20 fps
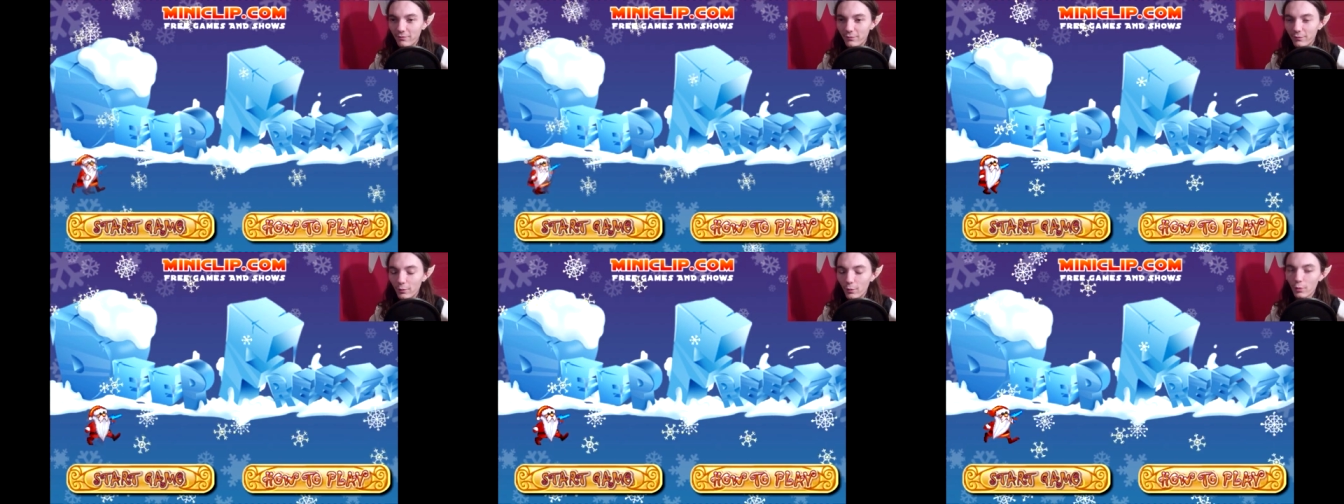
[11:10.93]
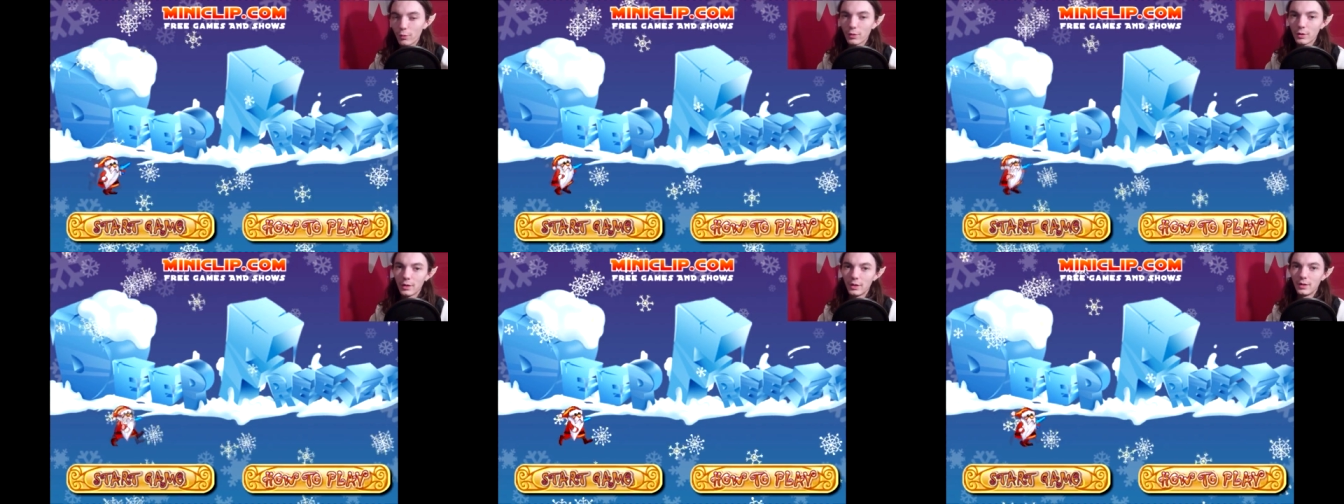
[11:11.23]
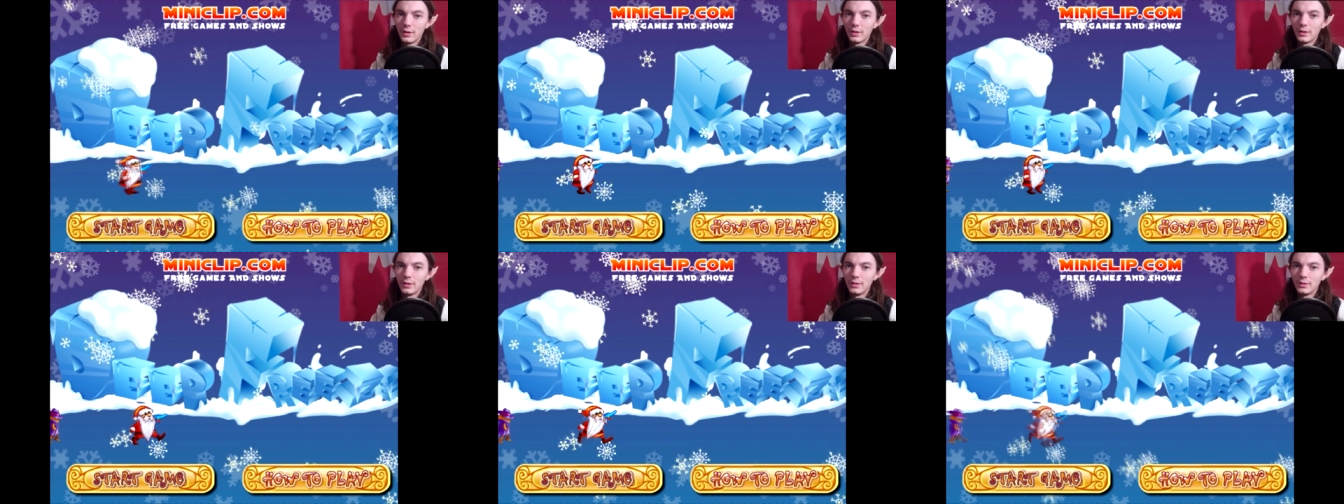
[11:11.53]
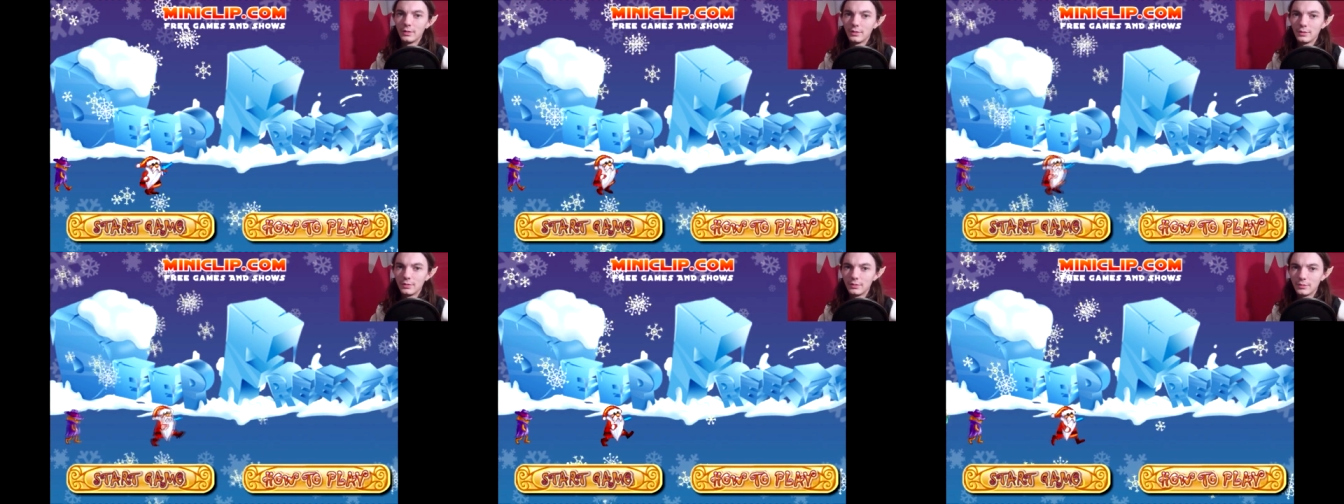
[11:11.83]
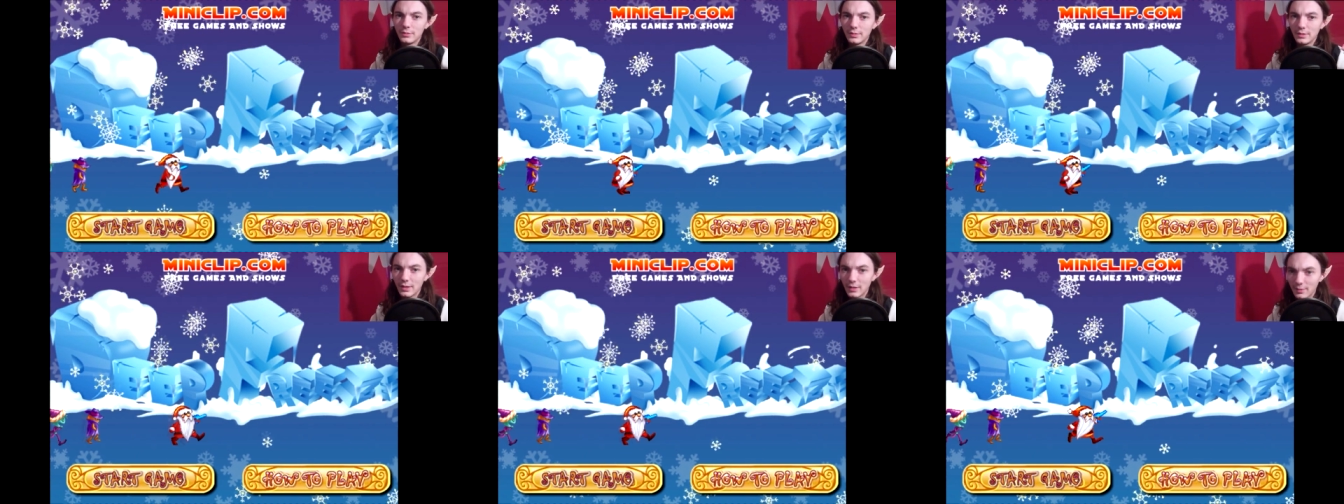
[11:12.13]
For a uh,
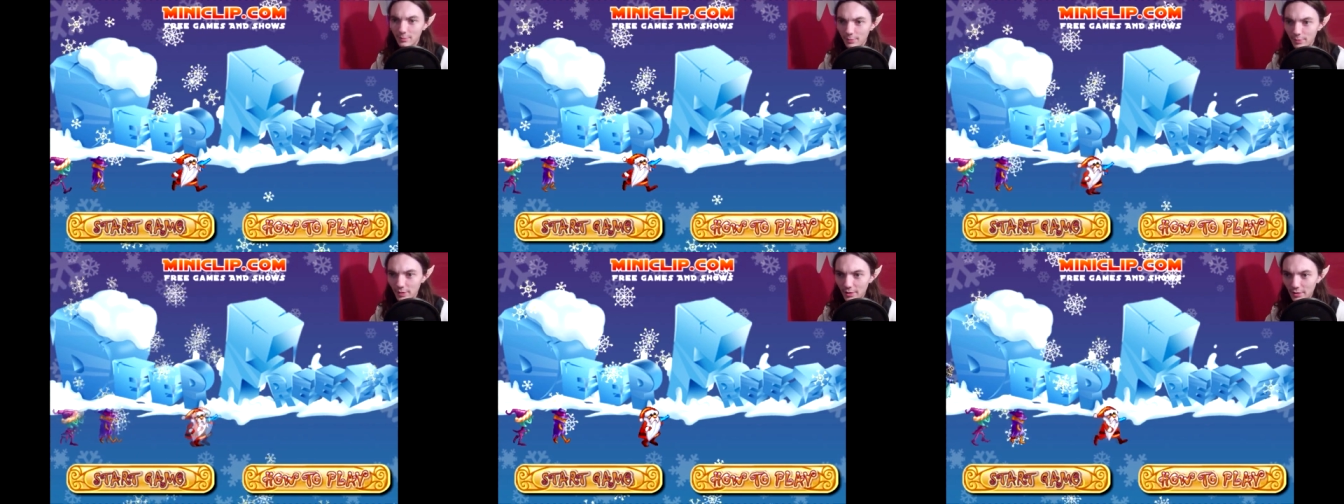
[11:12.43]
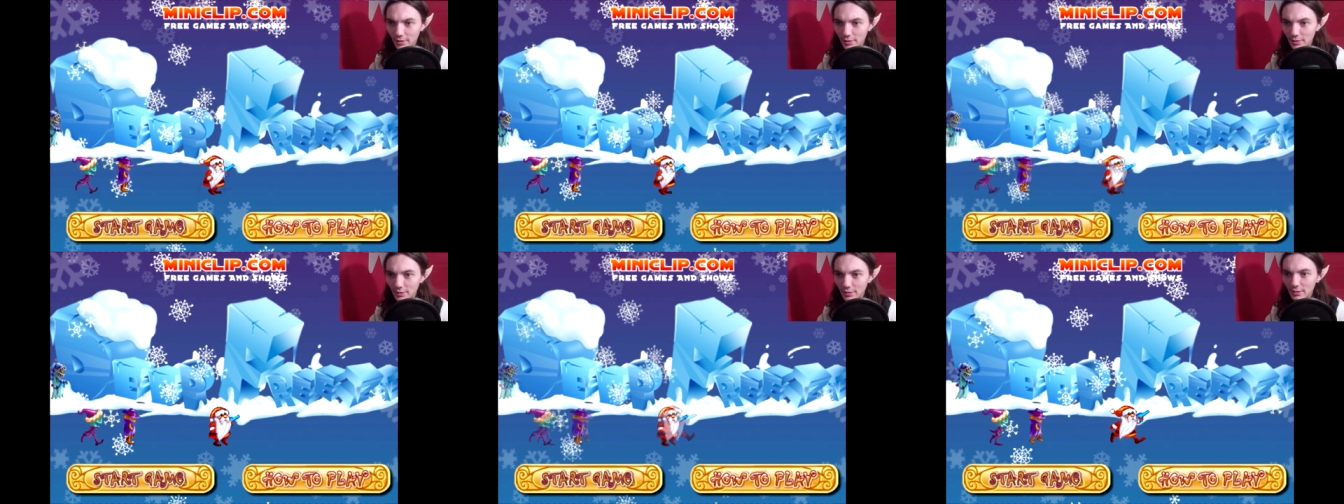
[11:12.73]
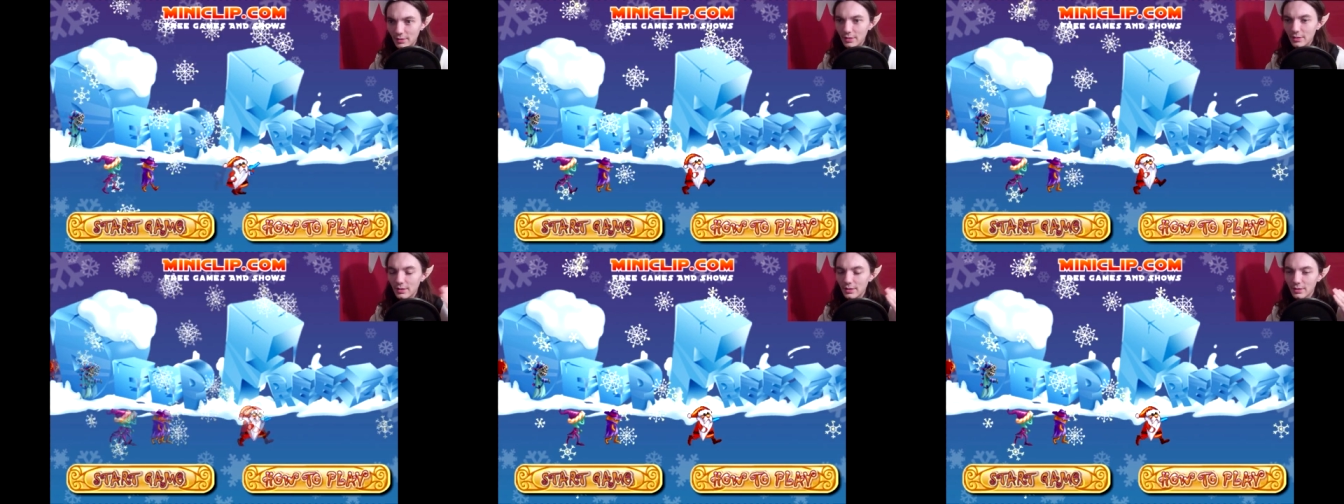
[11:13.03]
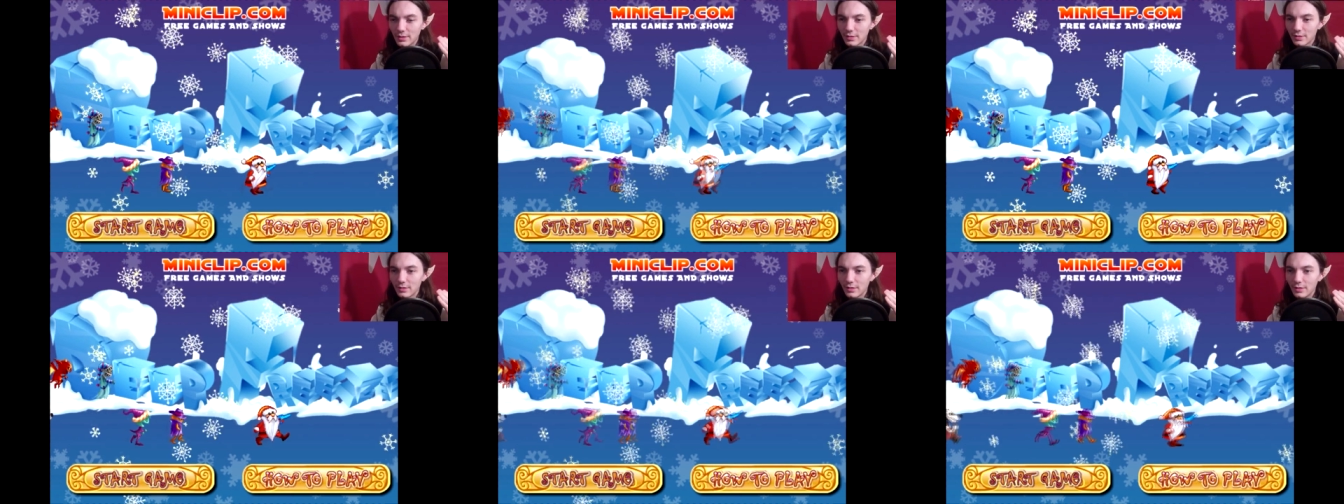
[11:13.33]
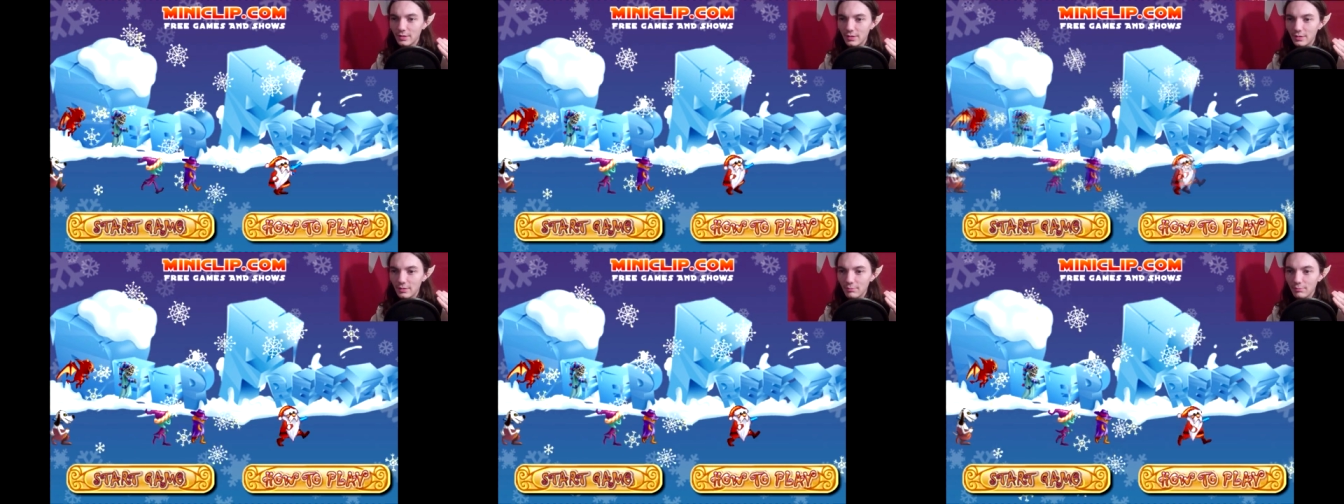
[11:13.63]
Let's Play, it is
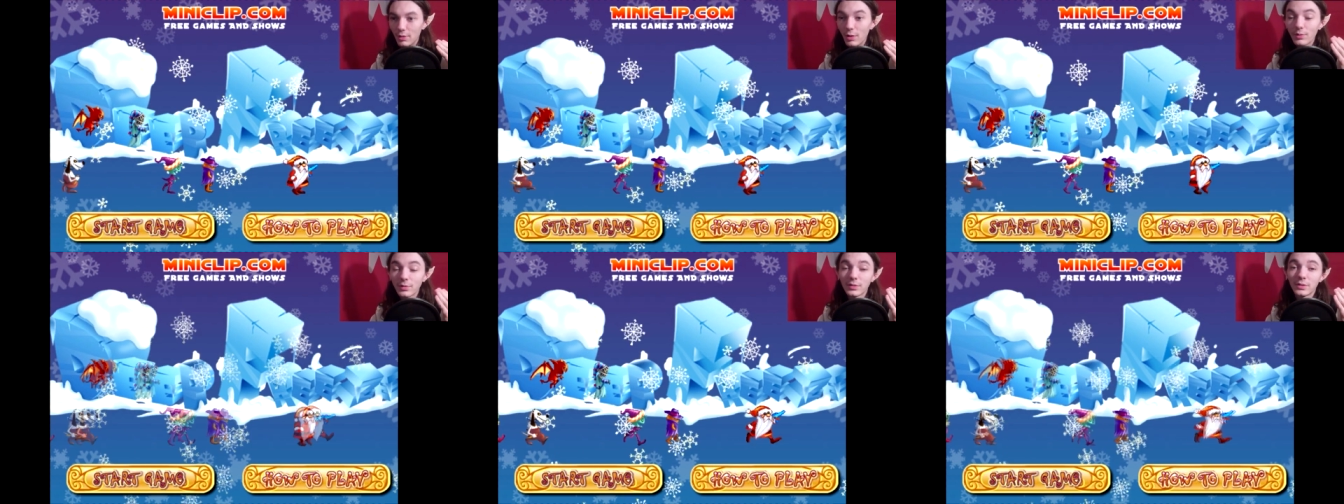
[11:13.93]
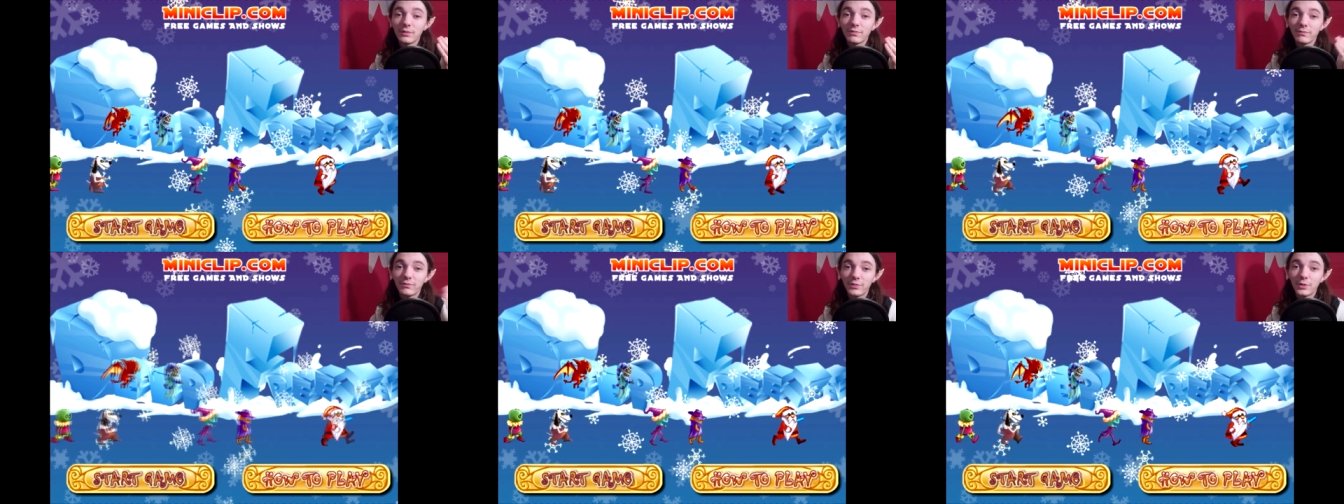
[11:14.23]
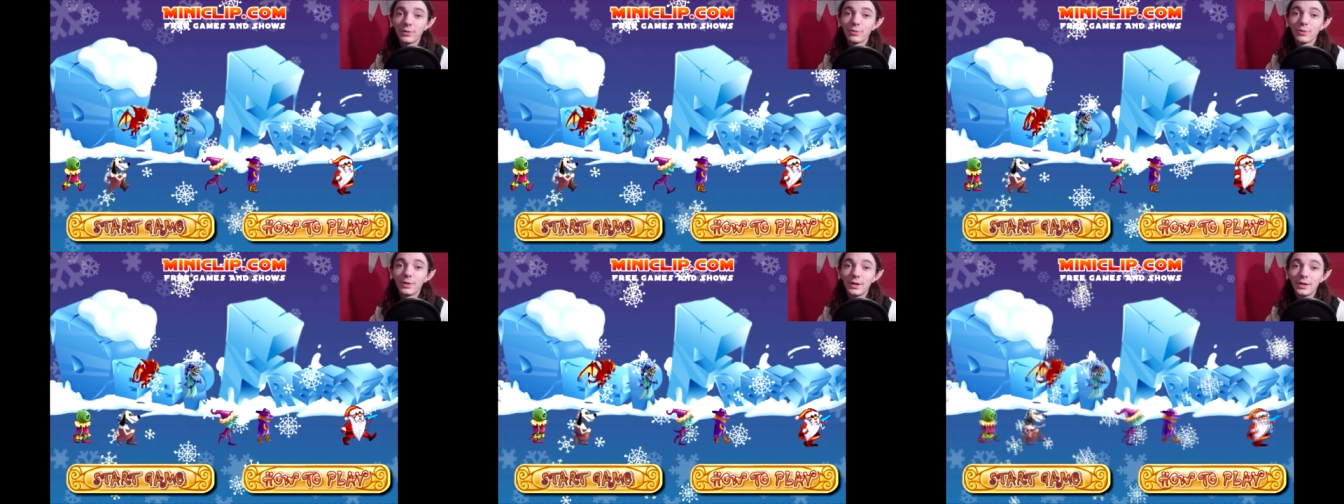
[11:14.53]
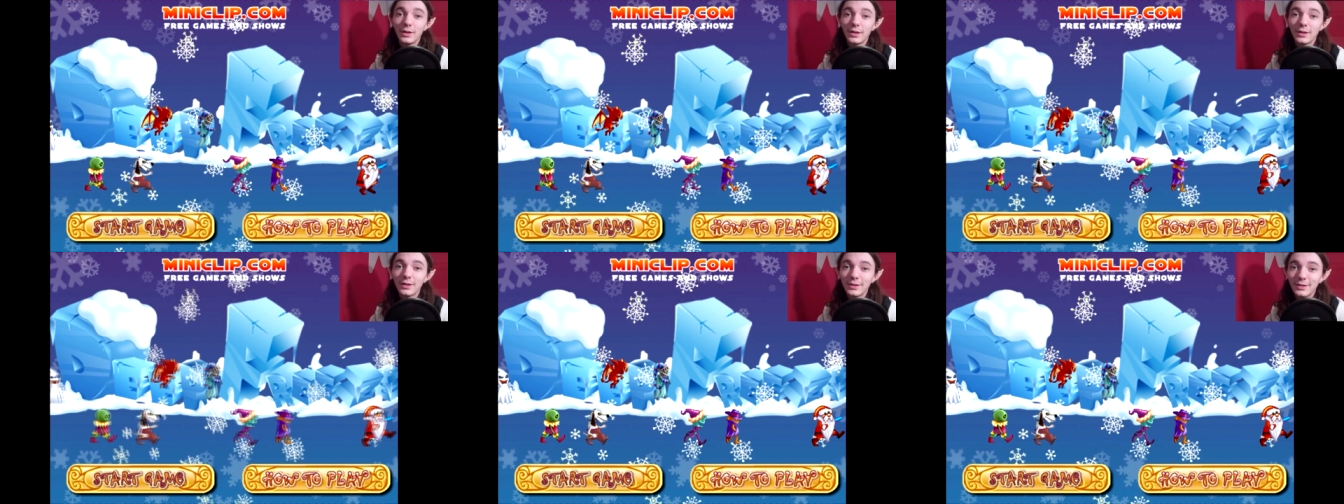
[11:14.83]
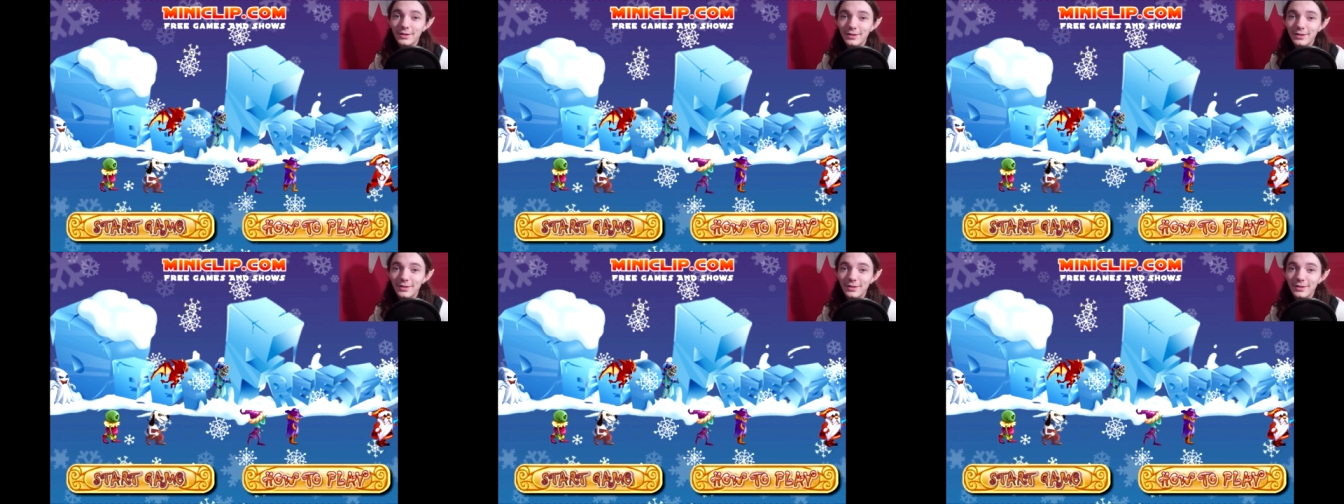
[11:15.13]
the most infuriating.